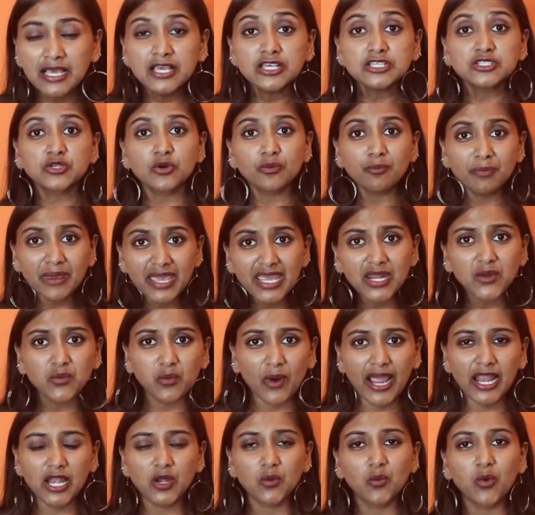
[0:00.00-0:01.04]
So
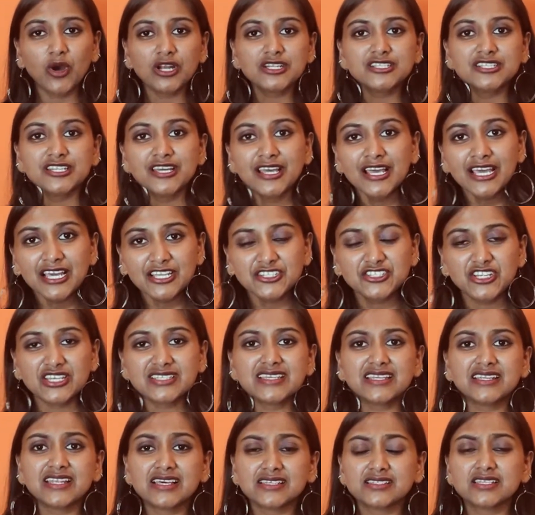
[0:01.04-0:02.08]
meanwhile, what
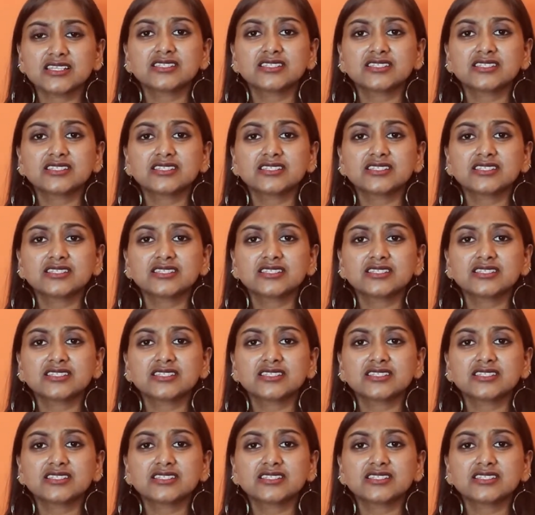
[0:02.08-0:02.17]
Jesse does